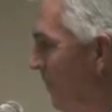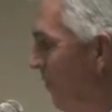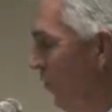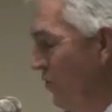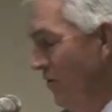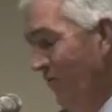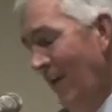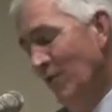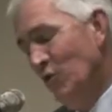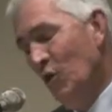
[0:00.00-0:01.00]
Of course, the
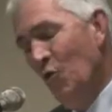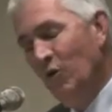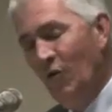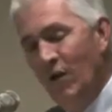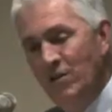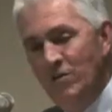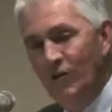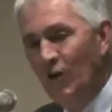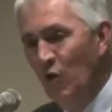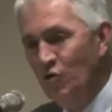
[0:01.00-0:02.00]
fans are going crazy.
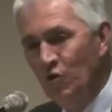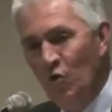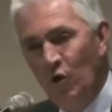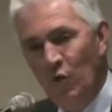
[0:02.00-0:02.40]
The coach is going